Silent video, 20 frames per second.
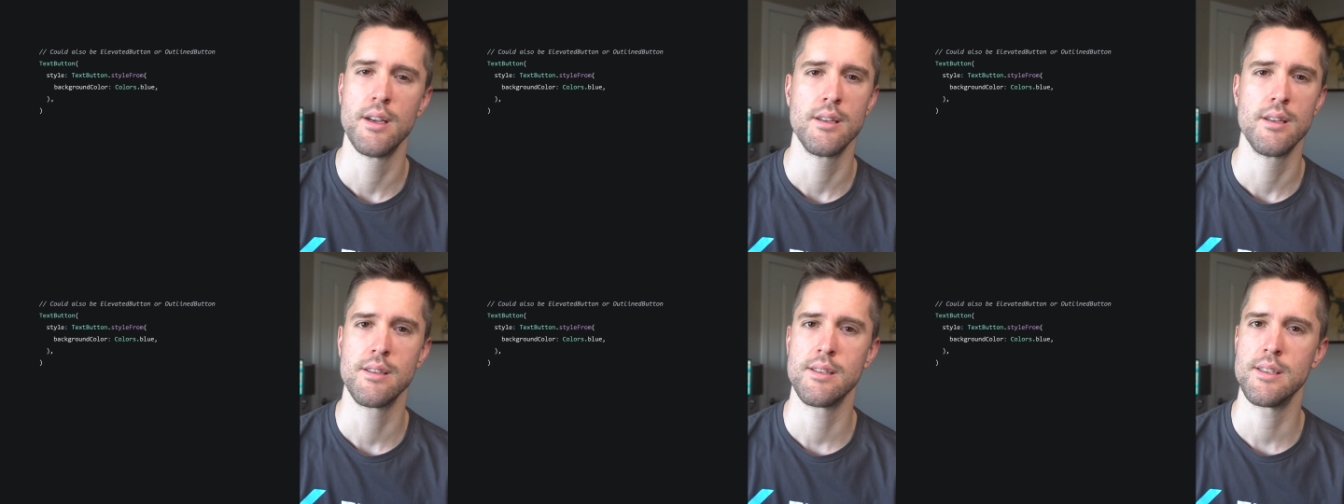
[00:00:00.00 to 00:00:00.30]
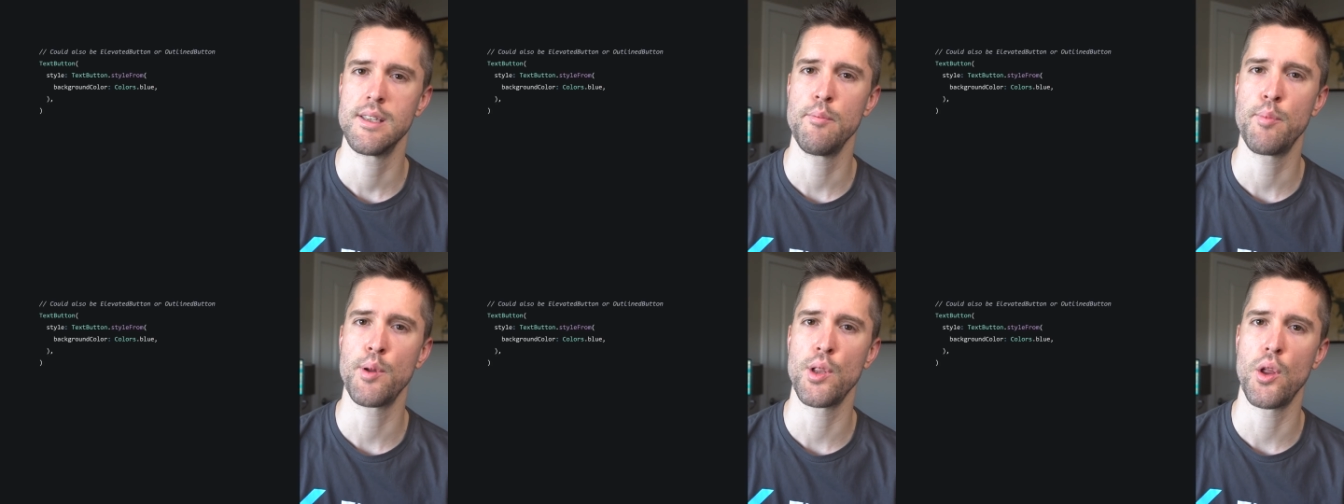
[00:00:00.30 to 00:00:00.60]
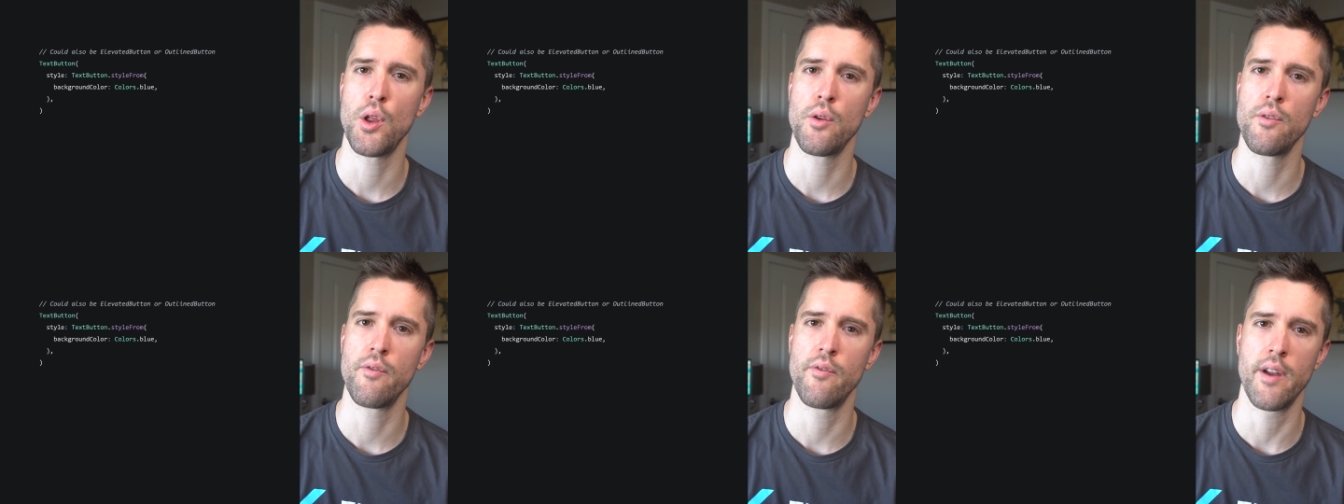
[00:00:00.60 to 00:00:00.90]
Simple
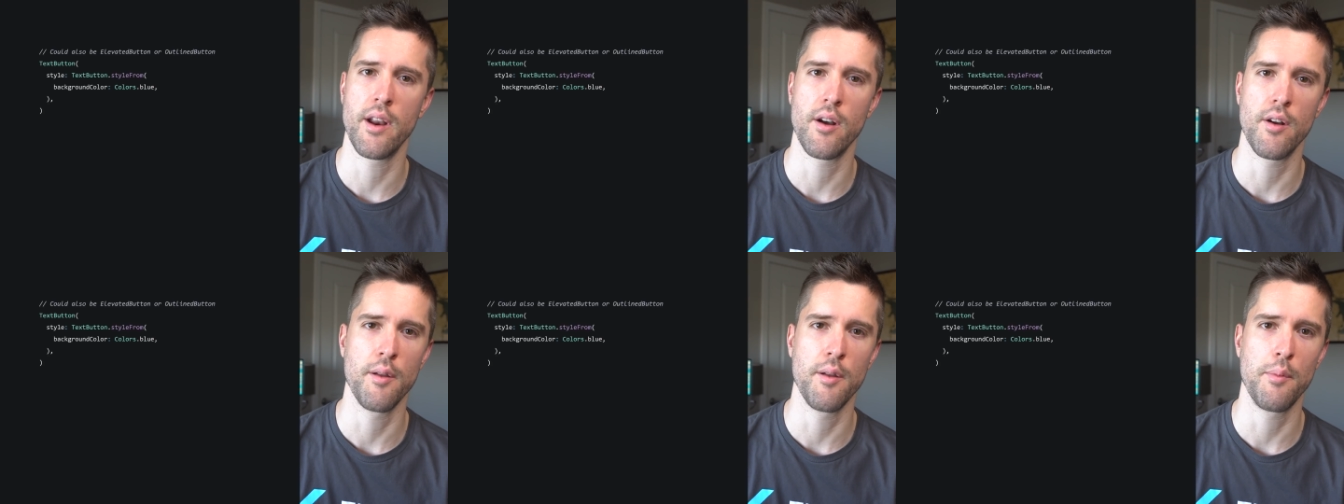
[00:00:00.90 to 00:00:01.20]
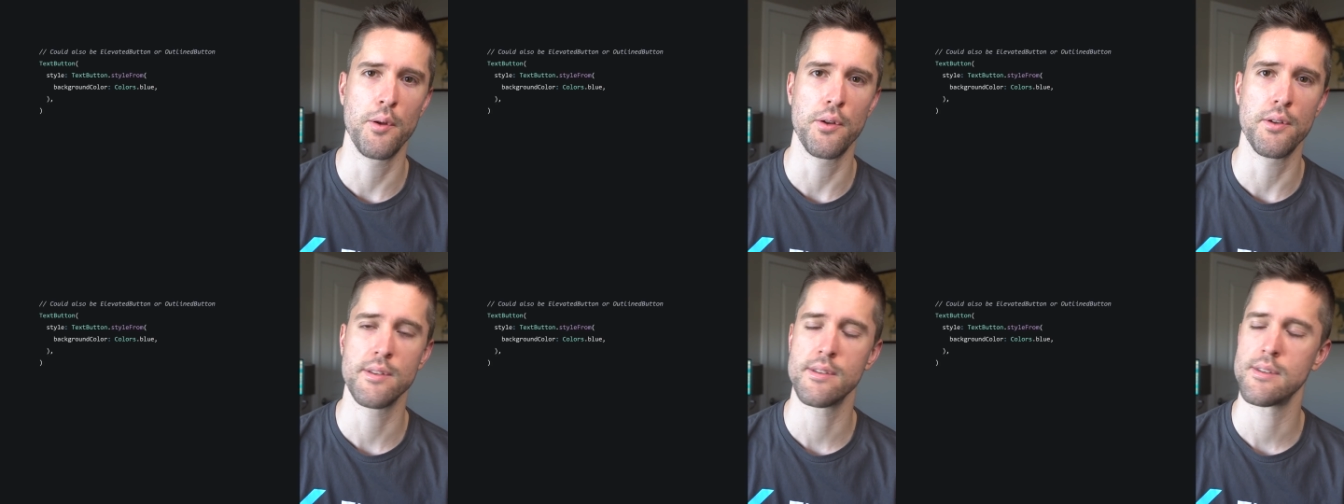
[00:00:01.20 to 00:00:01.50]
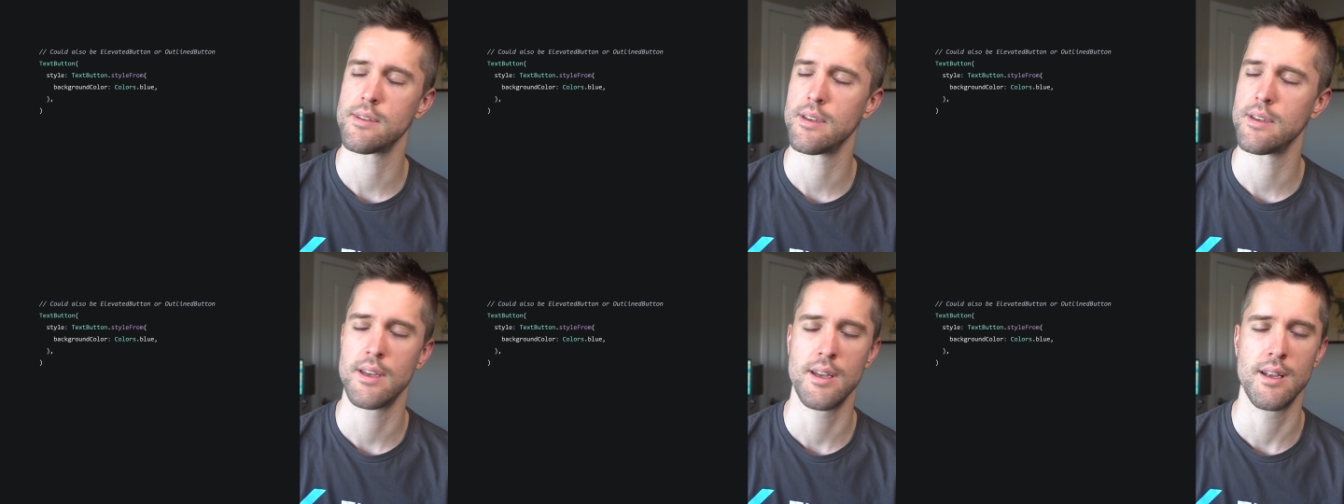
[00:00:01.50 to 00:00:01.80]
old
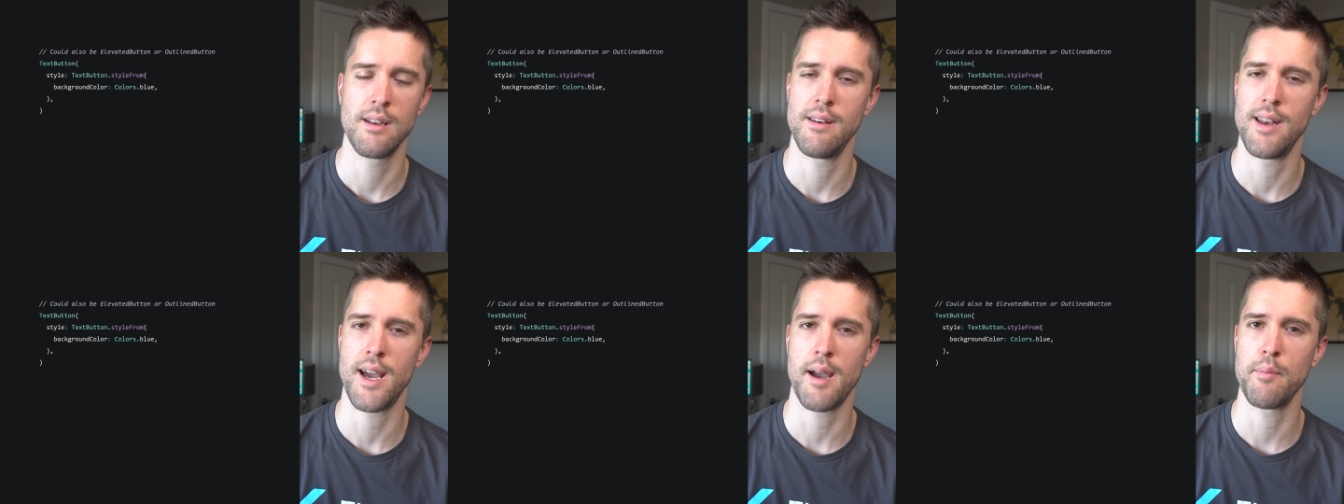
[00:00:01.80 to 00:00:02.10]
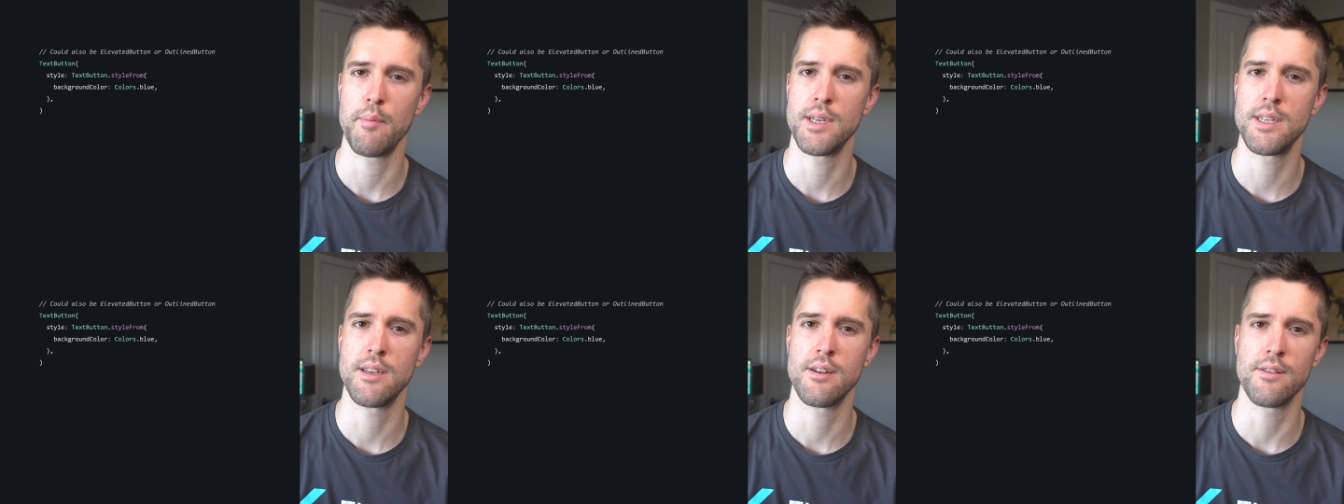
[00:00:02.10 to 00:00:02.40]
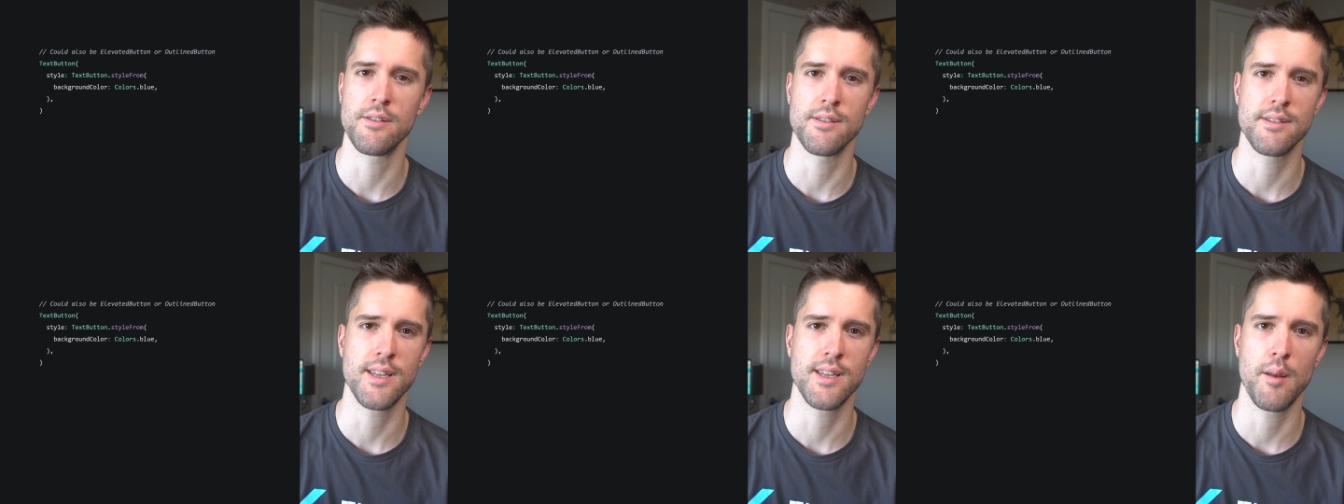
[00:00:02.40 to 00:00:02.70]
variables, not
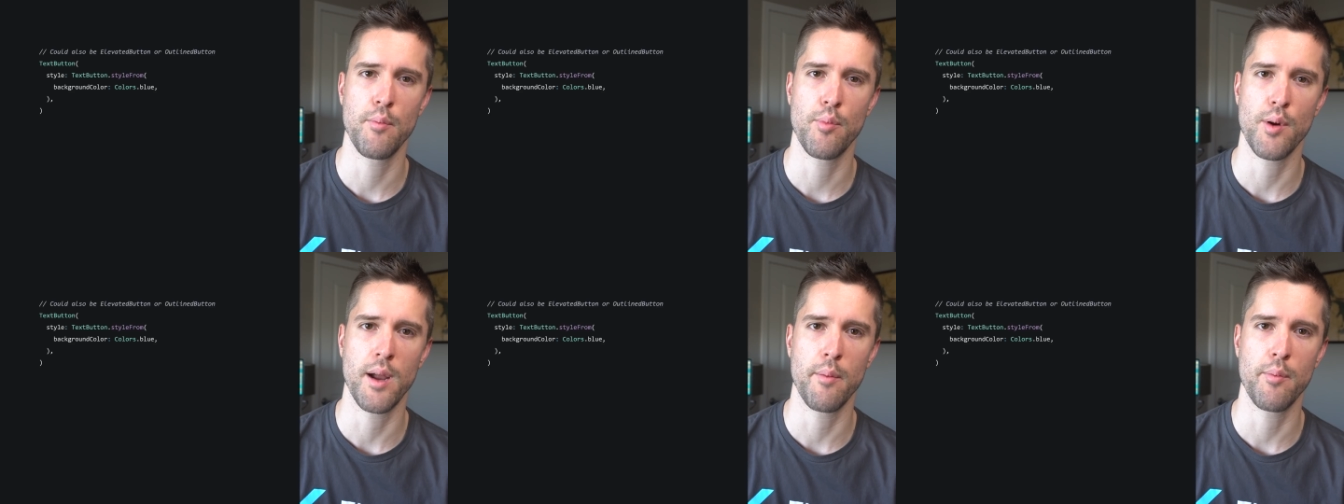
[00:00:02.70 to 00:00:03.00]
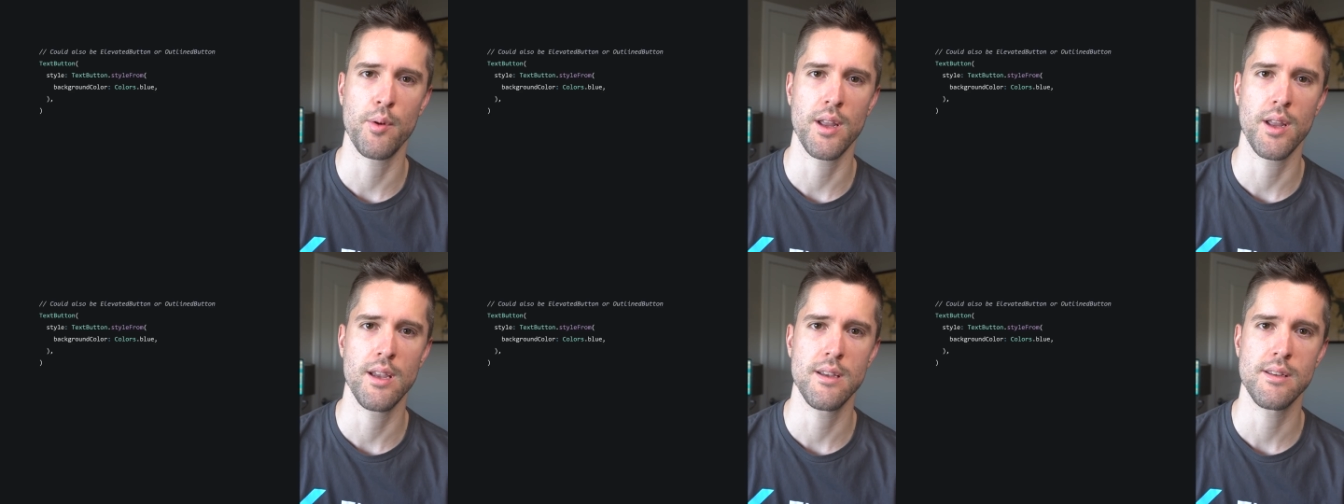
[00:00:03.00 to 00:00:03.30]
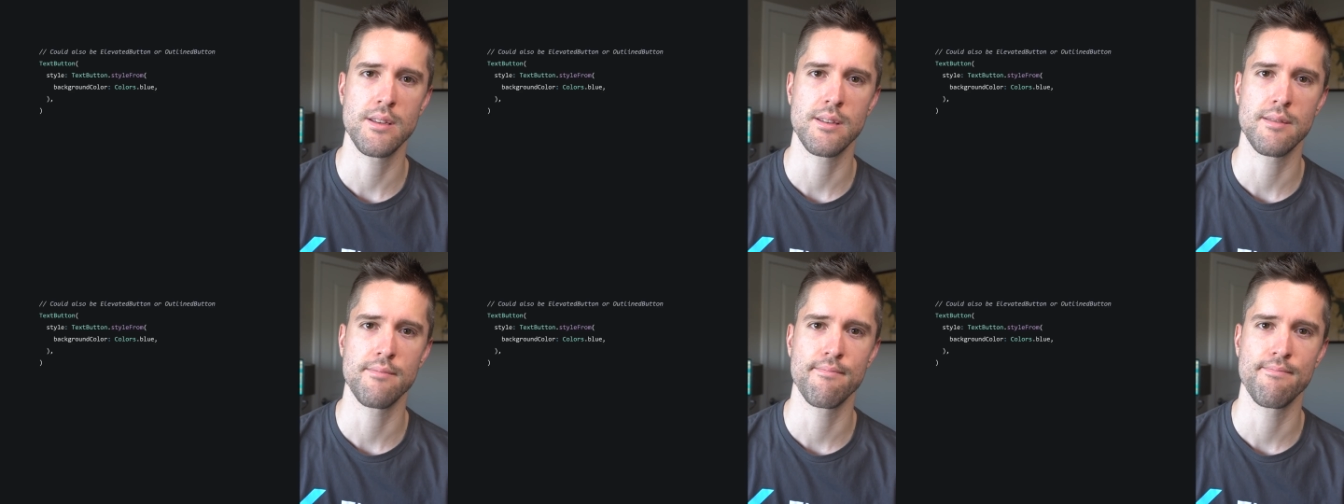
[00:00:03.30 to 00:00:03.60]
material state
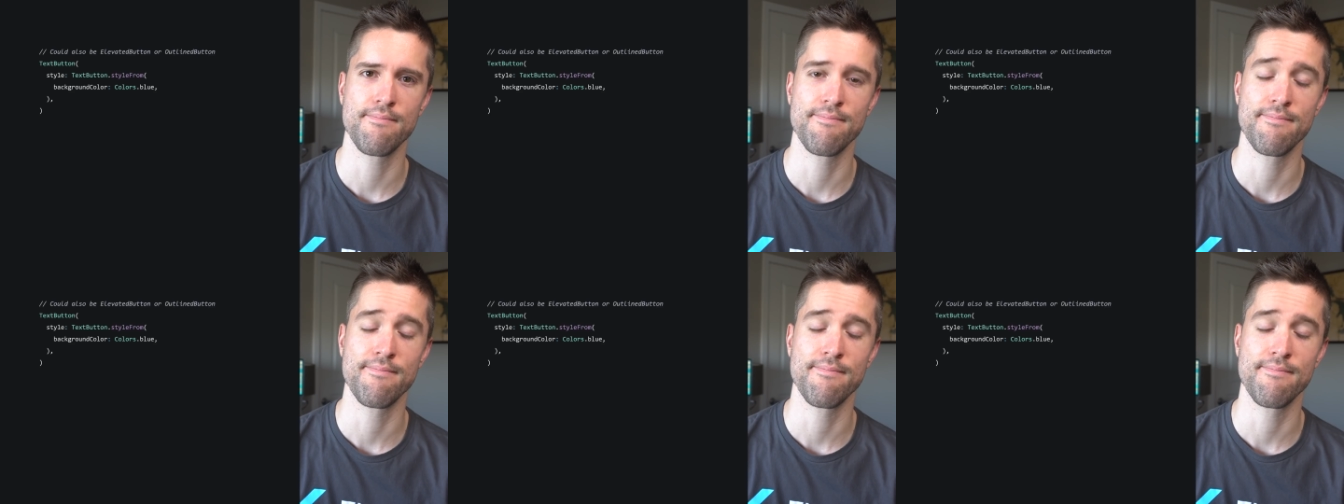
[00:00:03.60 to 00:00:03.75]
properties.